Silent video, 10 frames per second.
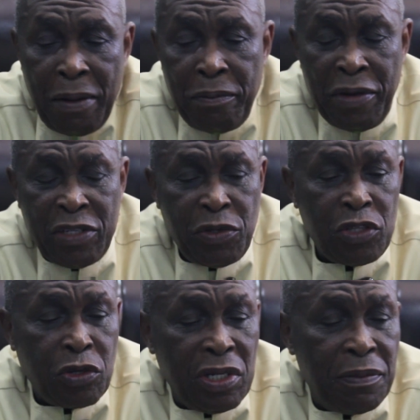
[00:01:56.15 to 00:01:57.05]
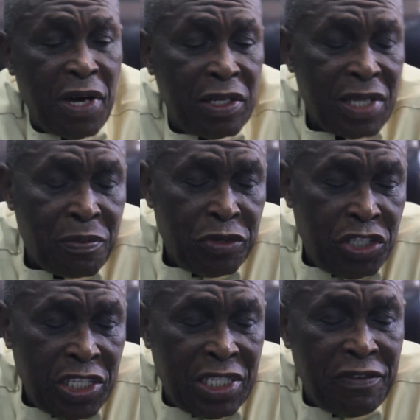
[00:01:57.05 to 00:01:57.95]
But we are talking about
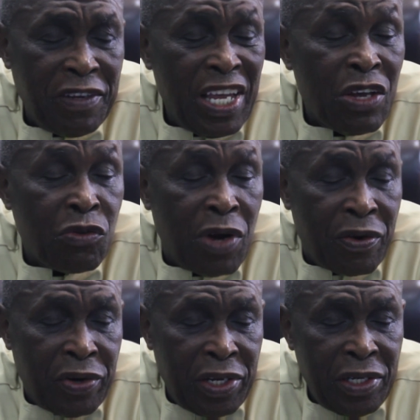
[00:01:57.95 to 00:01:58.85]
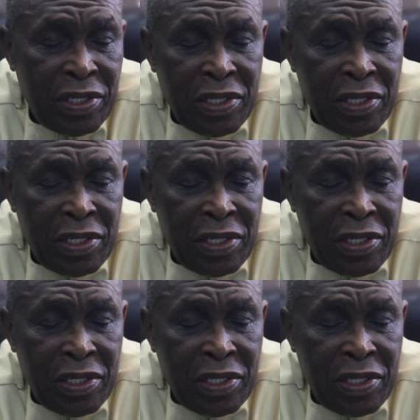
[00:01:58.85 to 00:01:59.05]
appreciative inquiry,